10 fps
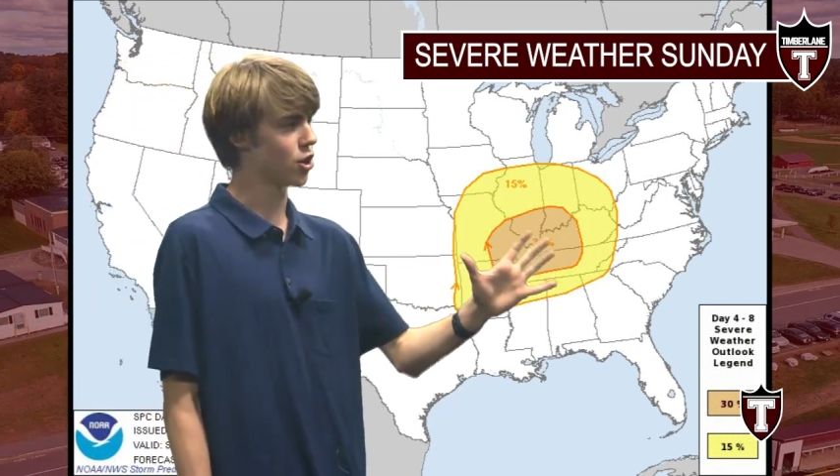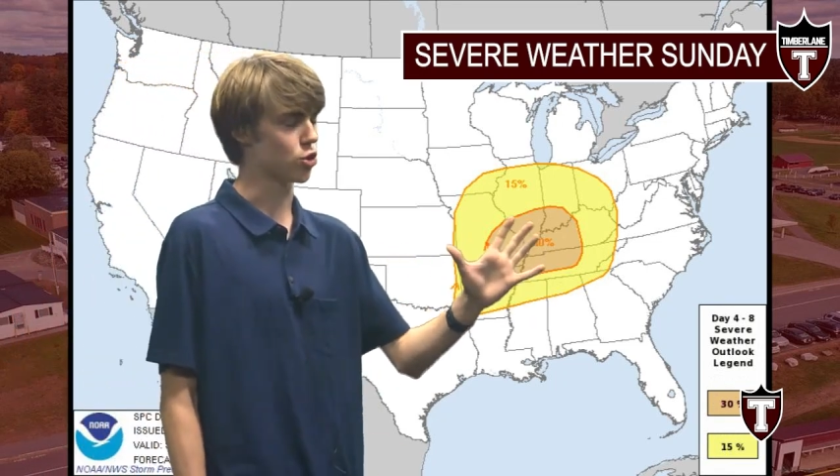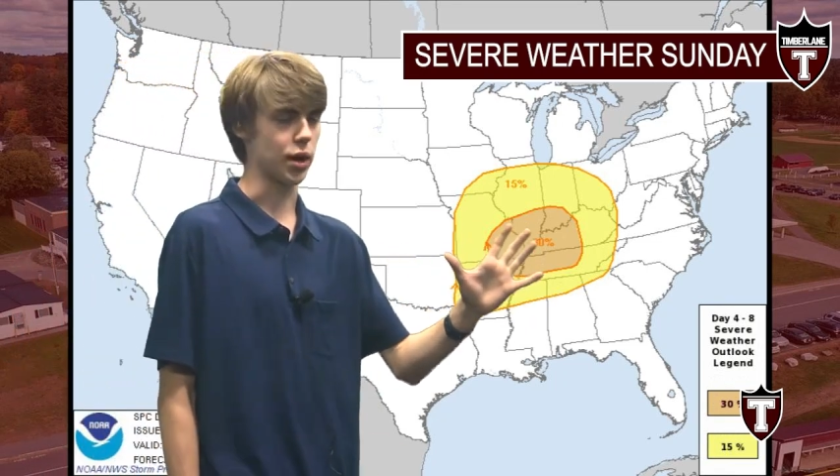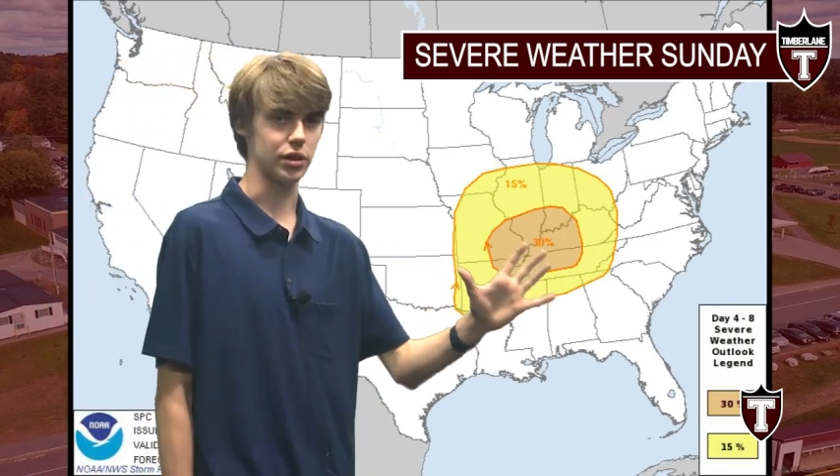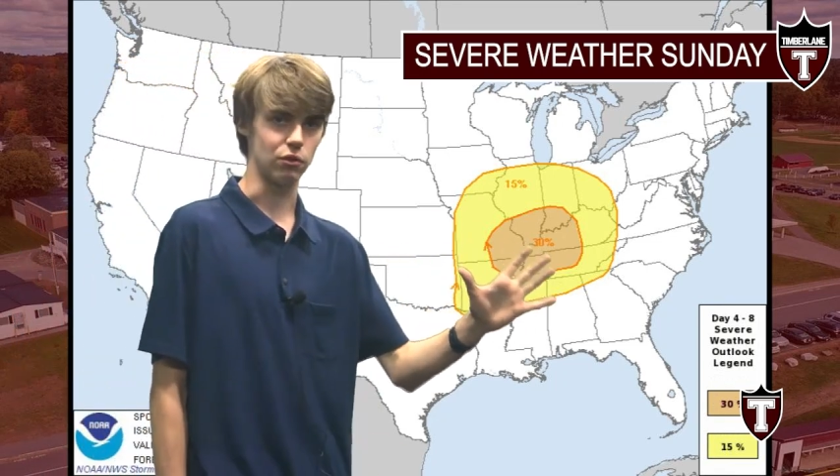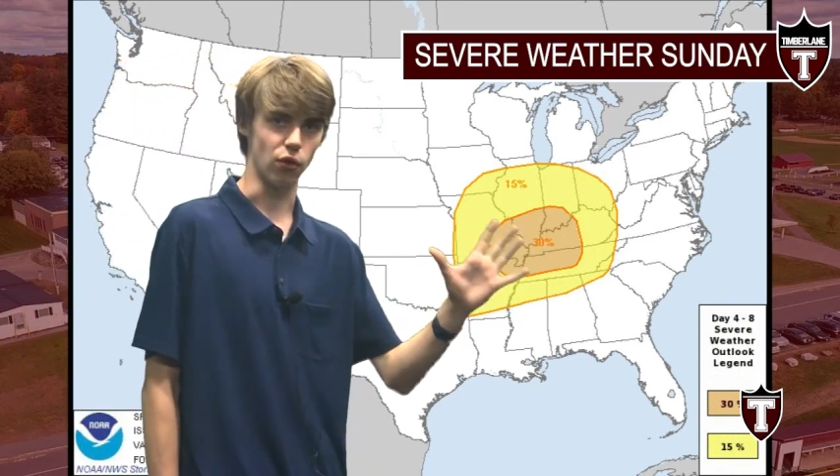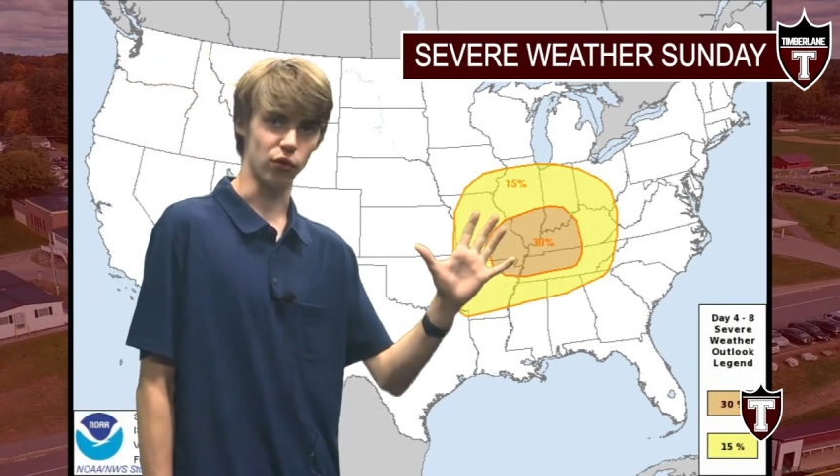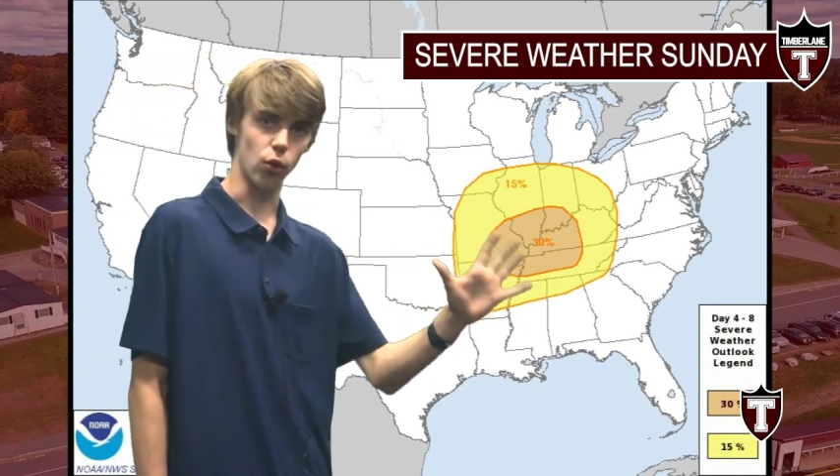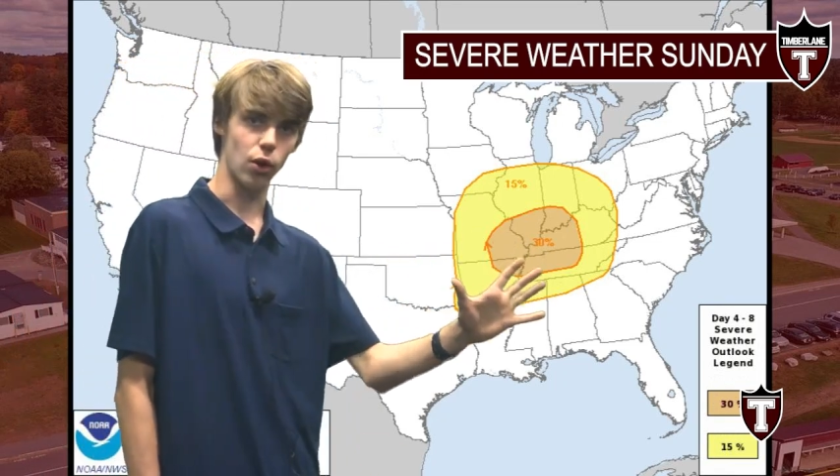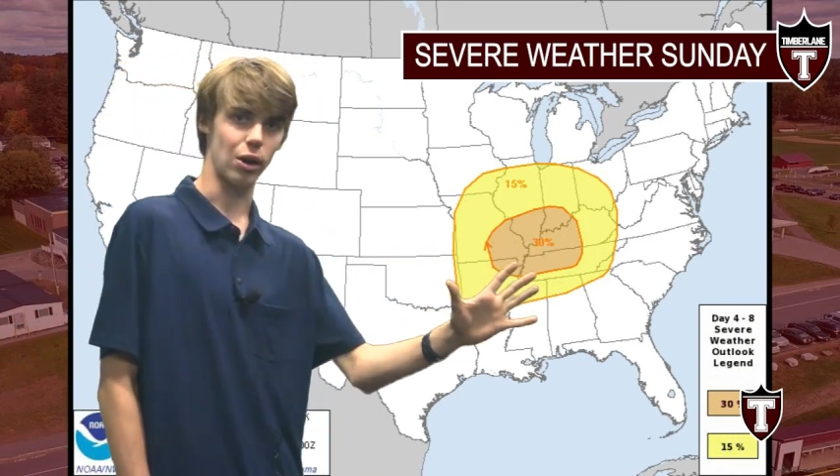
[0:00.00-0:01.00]
to a level
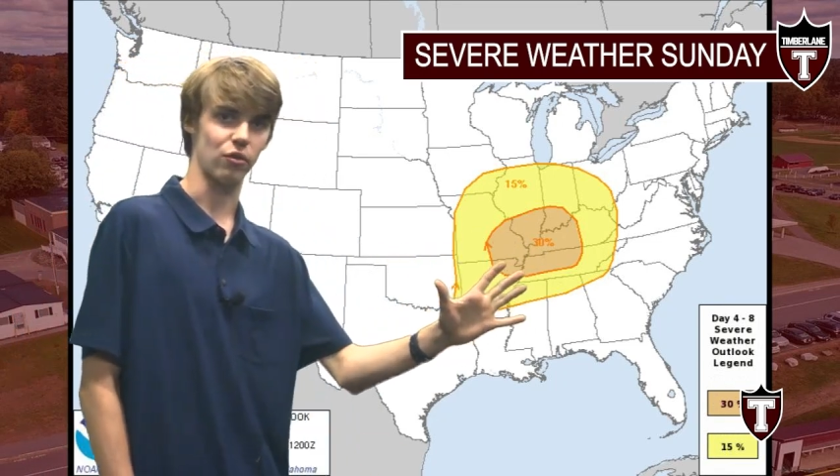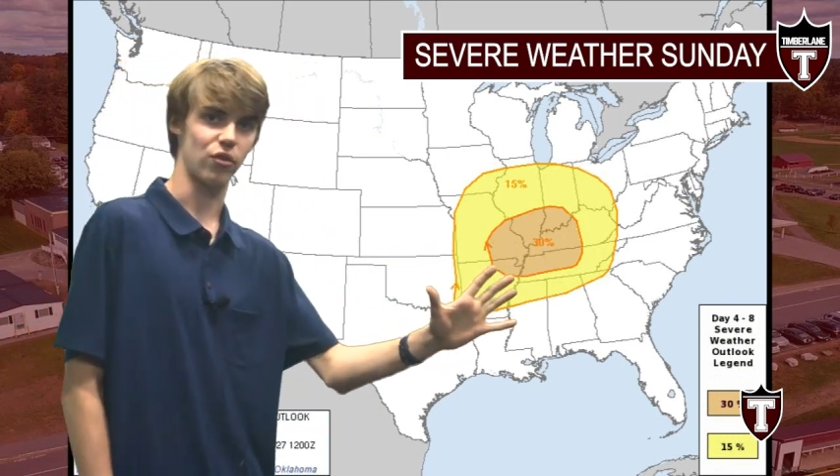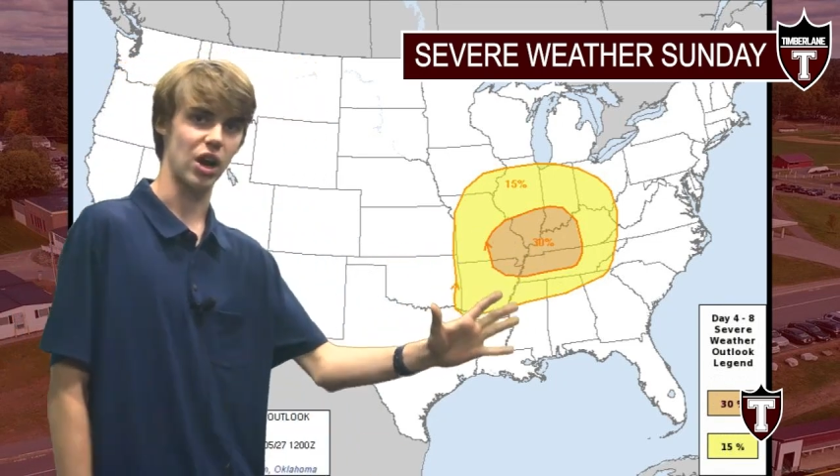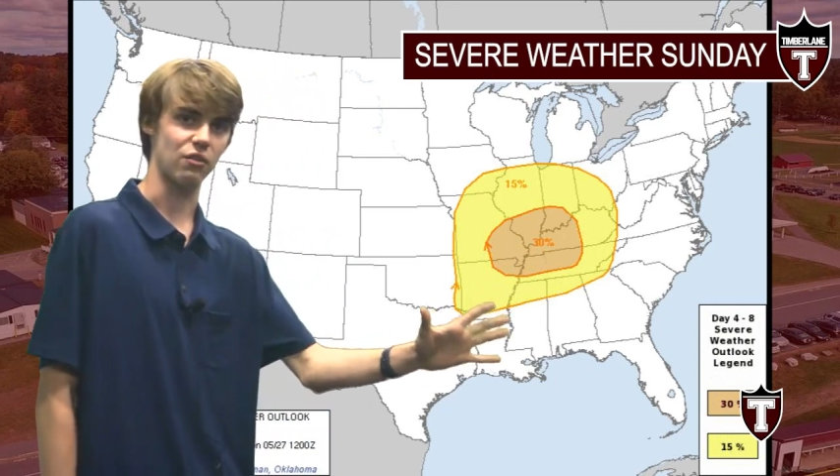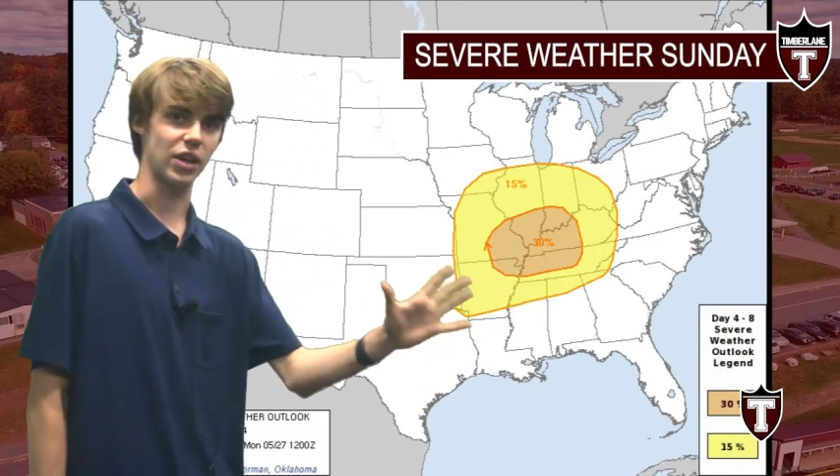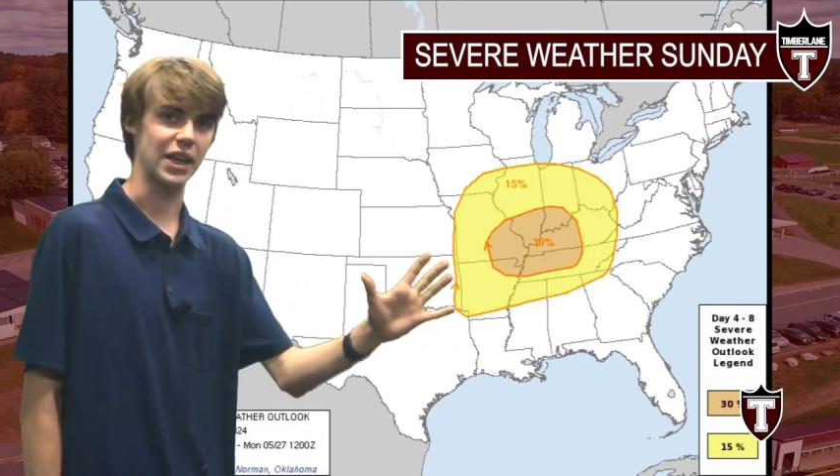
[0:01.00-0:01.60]
4 out of 5.